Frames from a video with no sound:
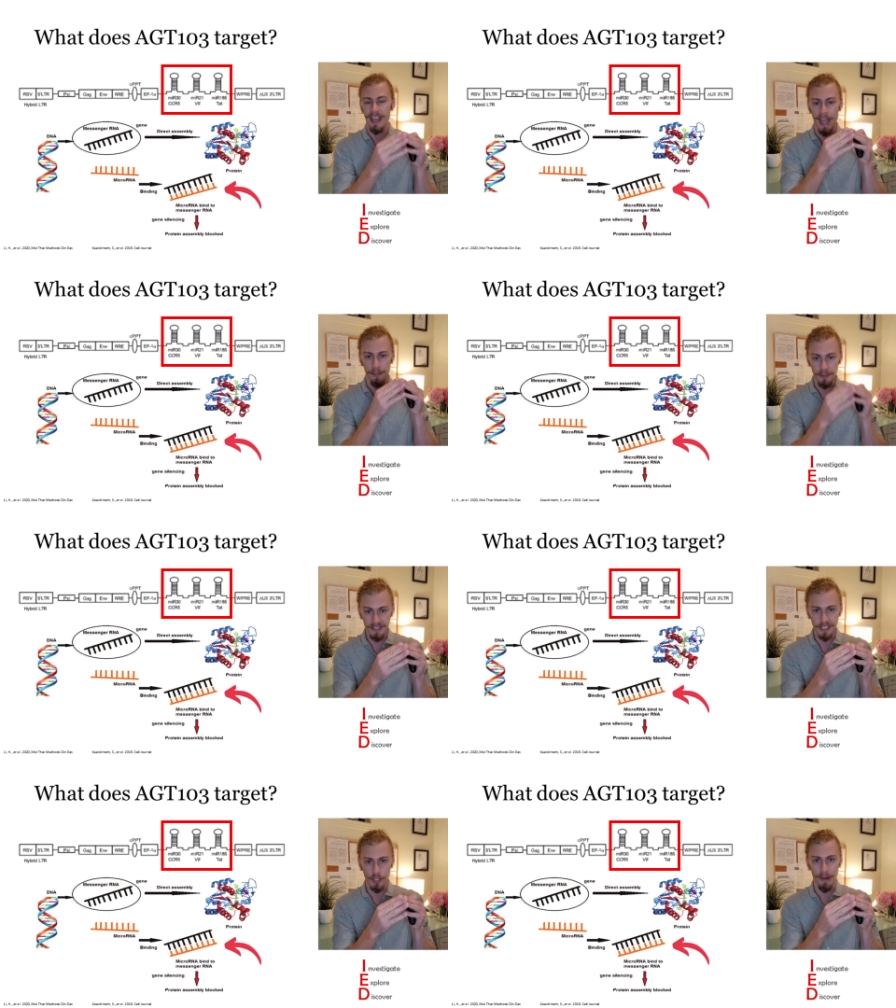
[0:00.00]
and
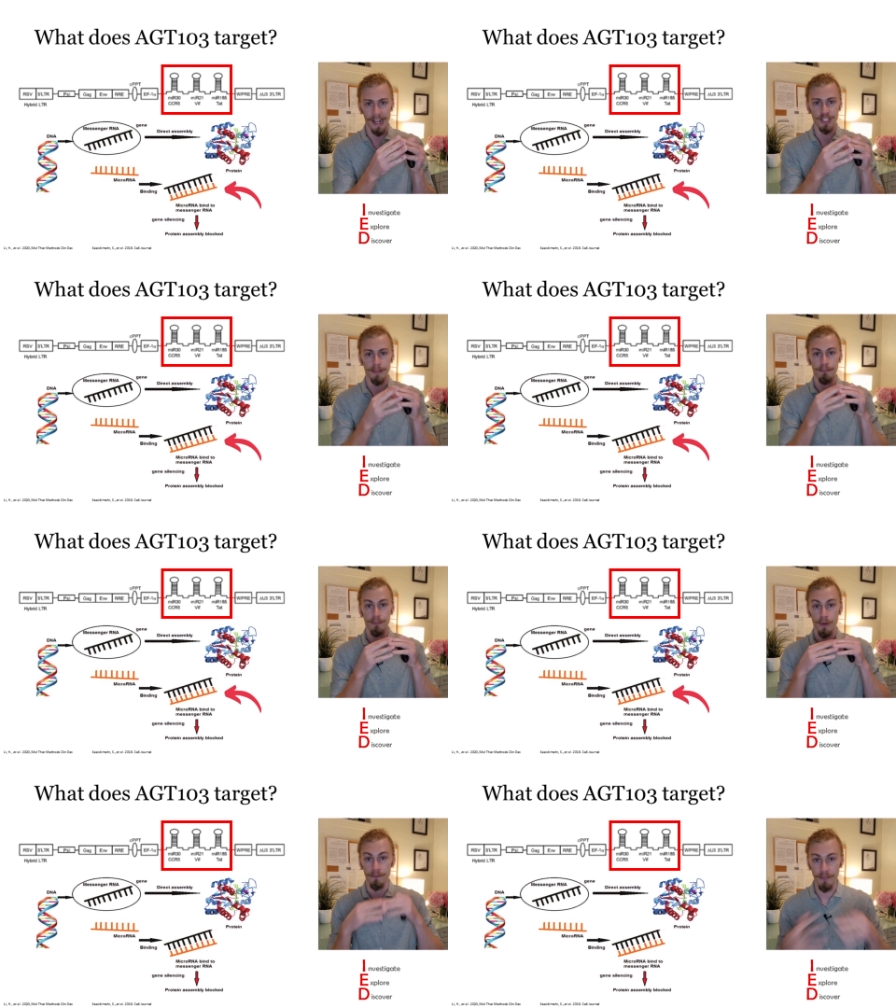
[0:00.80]
this interaction
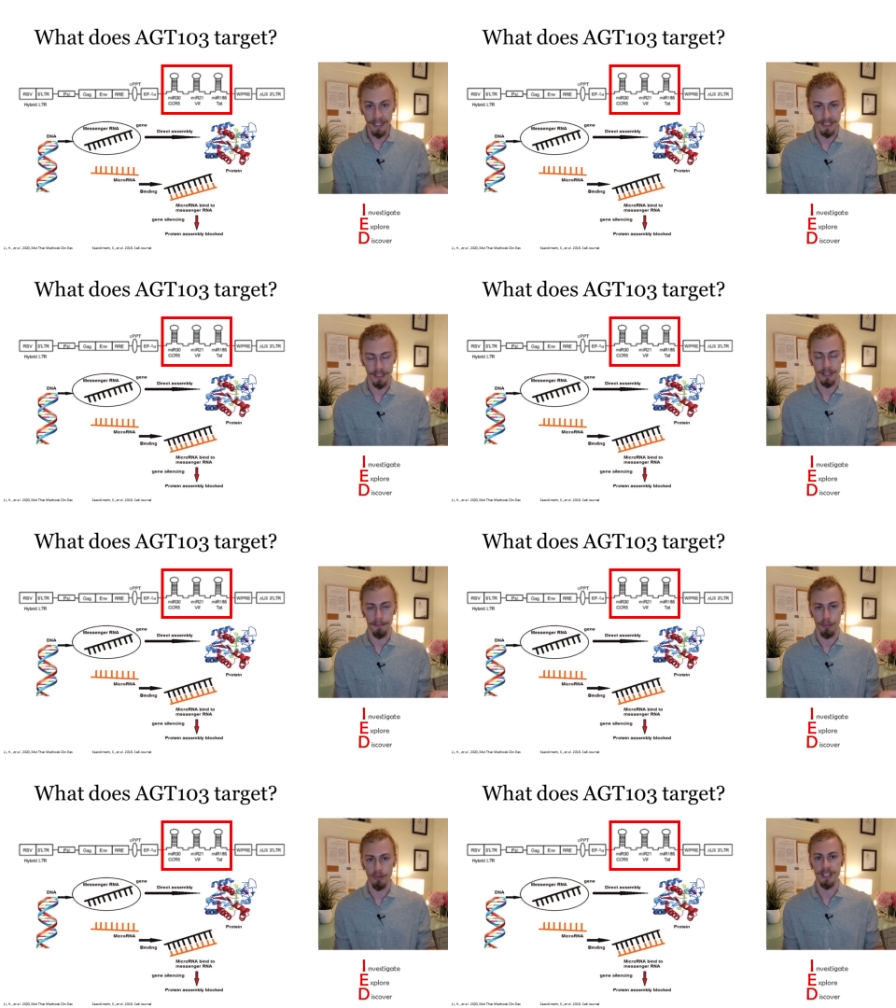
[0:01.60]
prevents the
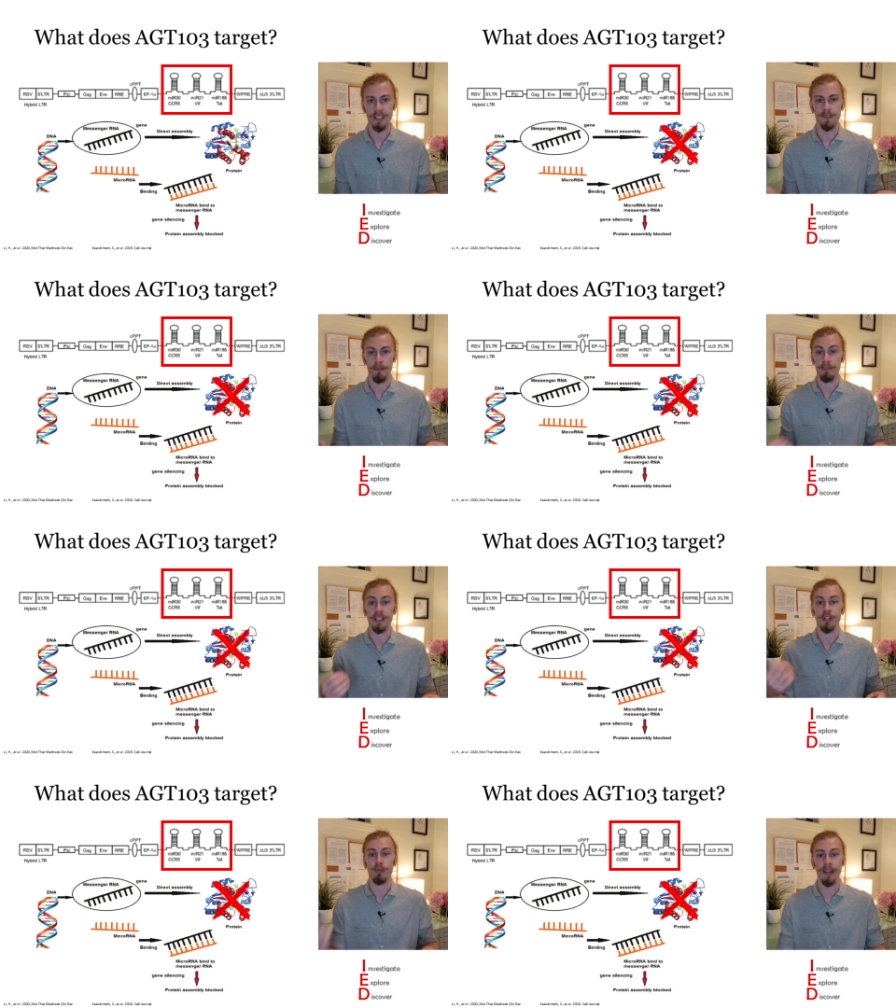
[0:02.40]
proteins from
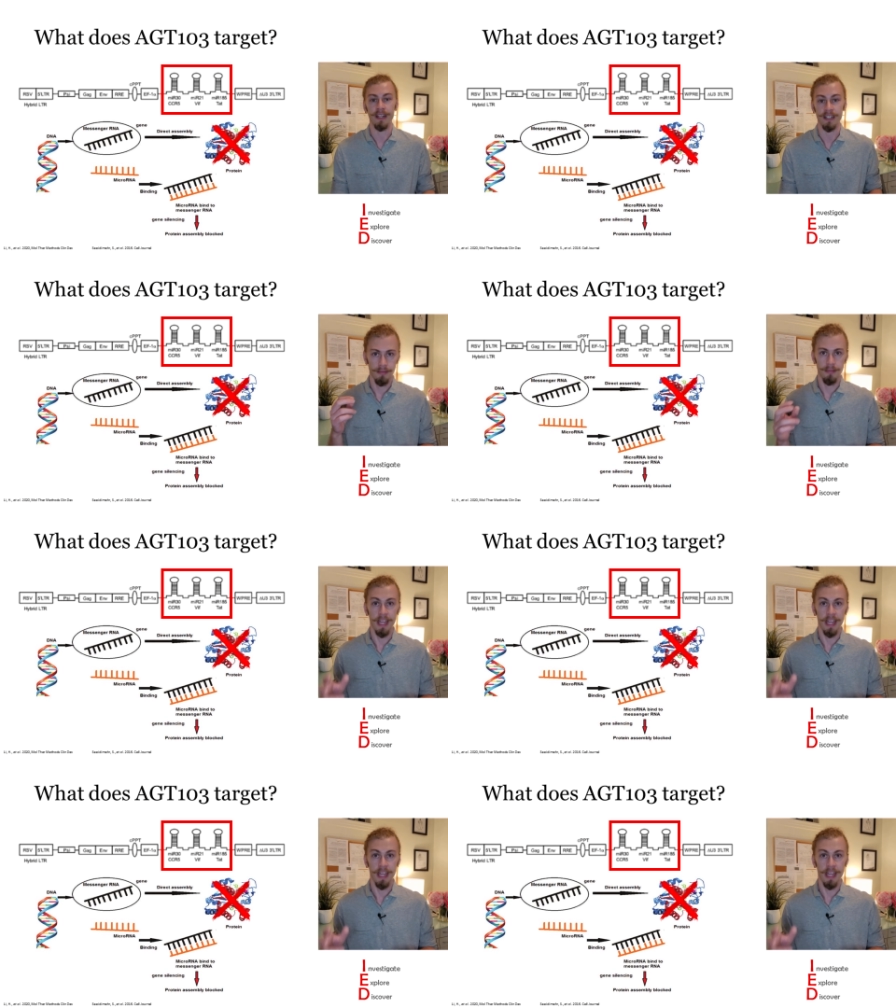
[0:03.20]
being created.